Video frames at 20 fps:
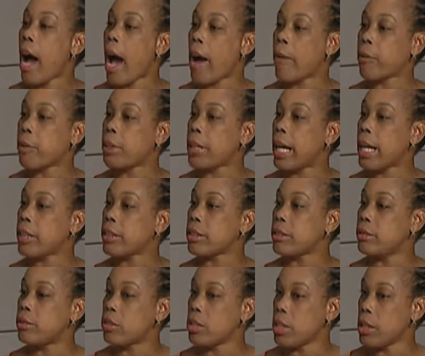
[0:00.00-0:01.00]
after
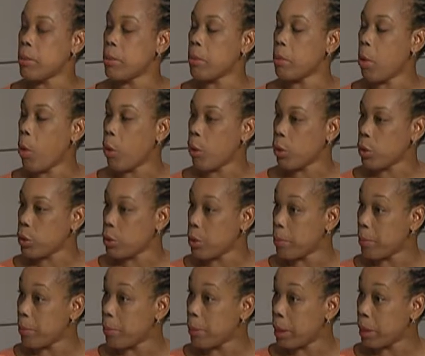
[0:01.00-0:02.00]
that, she orders
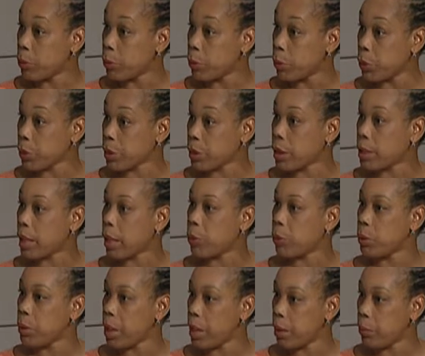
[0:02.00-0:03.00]
some blood work that
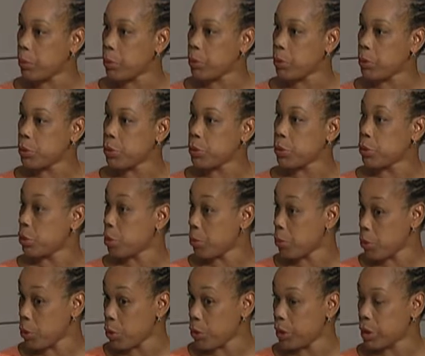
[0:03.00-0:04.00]
will help you,
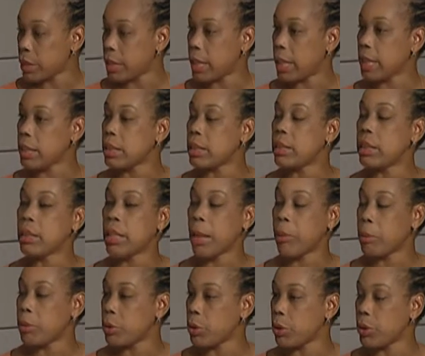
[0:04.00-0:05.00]
some urine tests,
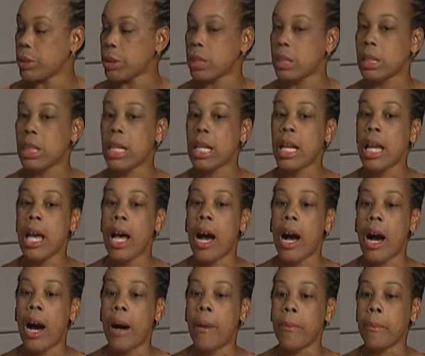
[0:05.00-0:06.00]
laboratories,
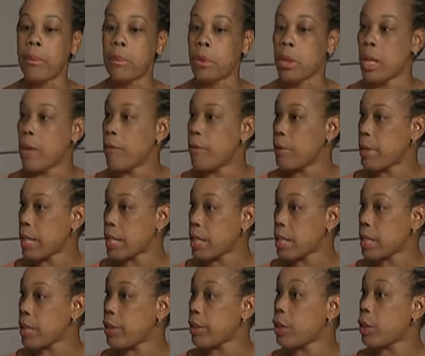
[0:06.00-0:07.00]
um, if
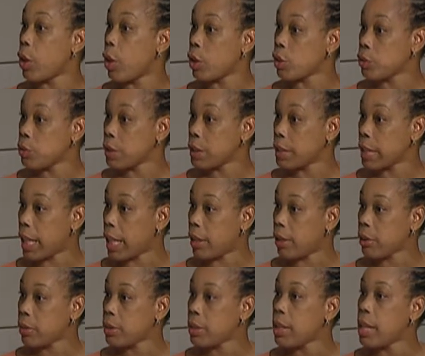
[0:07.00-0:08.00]
necessary, an
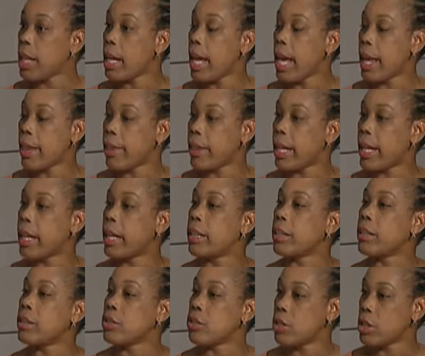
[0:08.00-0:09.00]
ultrasound, and
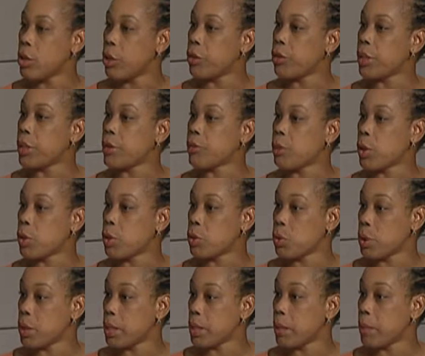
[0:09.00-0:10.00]
then she arranged for you
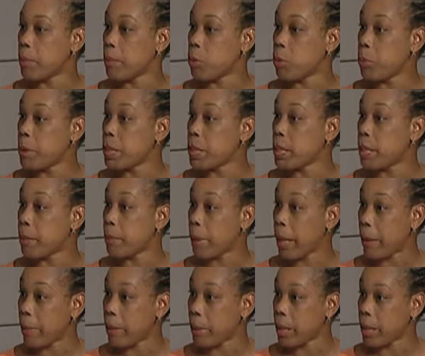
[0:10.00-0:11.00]
to see to be seen
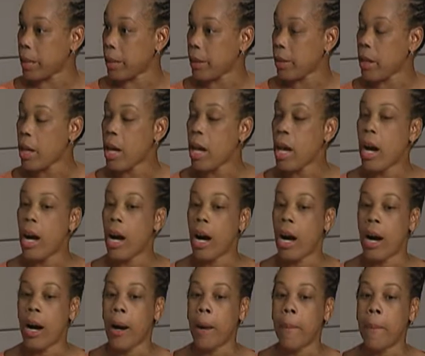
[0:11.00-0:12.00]
by me.
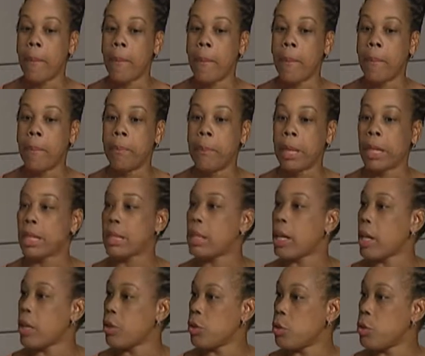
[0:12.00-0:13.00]
Um, but
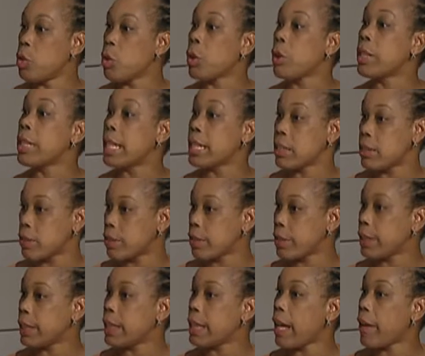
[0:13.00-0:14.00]
it, you don't
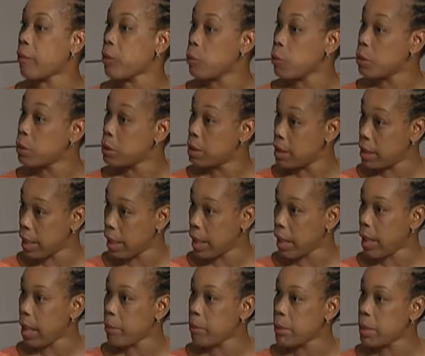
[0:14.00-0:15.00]
necessarily have to
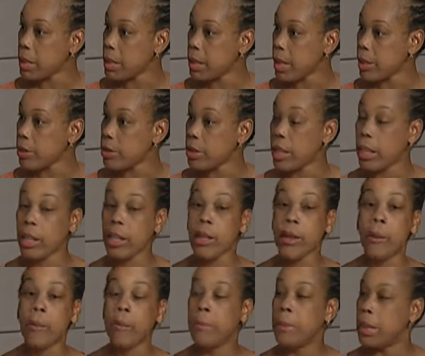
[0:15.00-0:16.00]
stay at BCHC
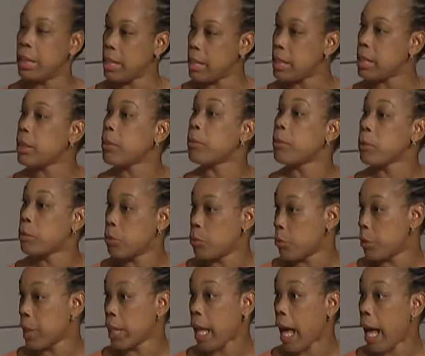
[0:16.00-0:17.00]
but it's a
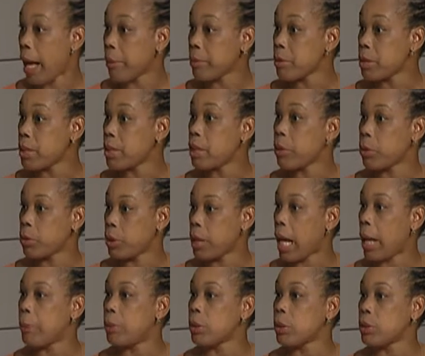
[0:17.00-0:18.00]
great option, a great
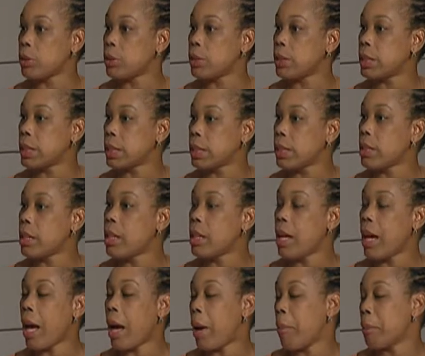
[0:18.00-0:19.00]
opportunity. Mm
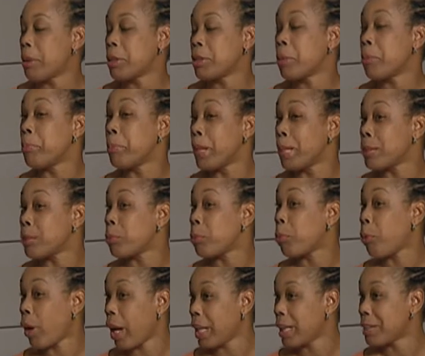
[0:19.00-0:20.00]
-hmm. um, it's the best
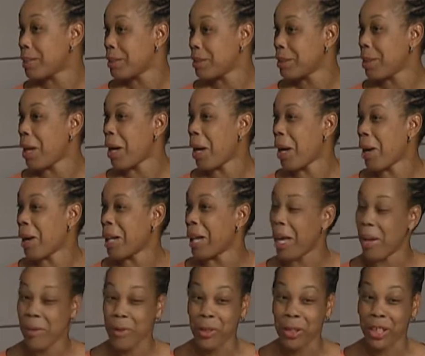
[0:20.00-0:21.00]
price uh,
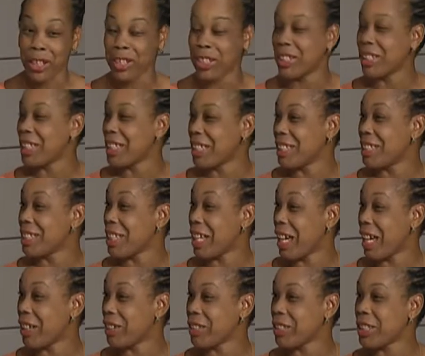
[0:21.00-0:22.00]
healthcare in the
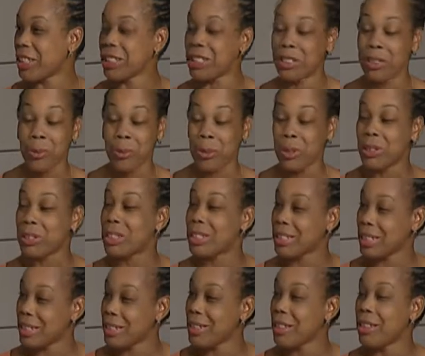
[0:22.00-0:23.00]
area in the
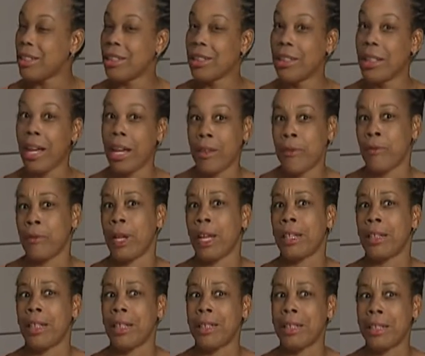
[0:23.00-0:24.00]
community. Absolutely. In
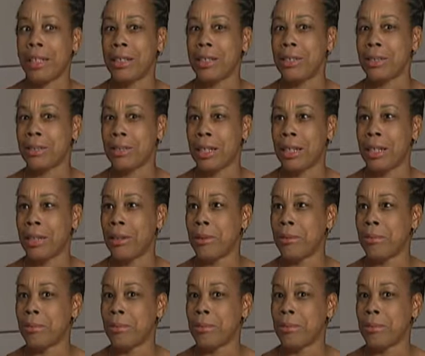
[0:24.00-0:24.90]
fact, I think it's uh,